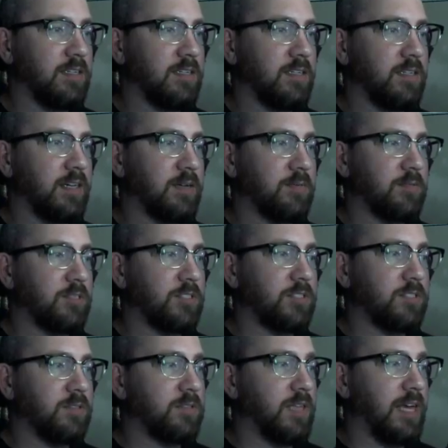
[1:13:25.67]
Okay, we'll just
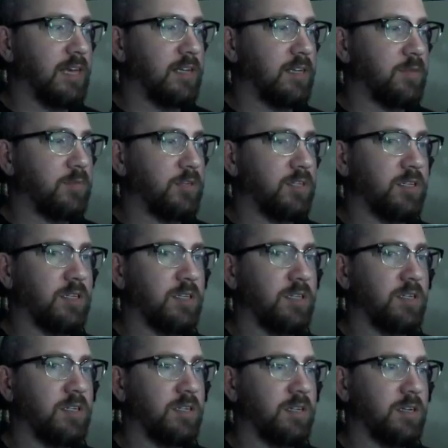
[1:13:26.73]
do that number,
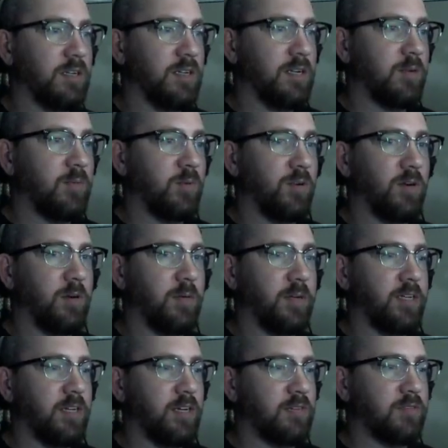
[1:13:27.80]
and we're already
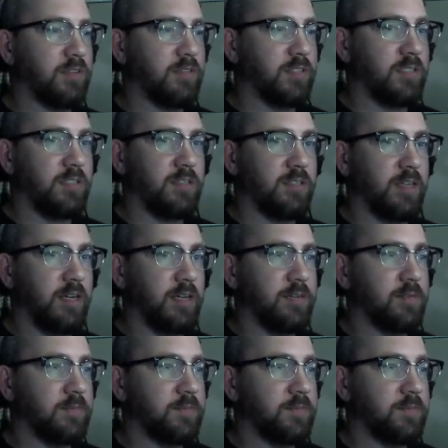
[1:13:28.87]
off of it. Okay.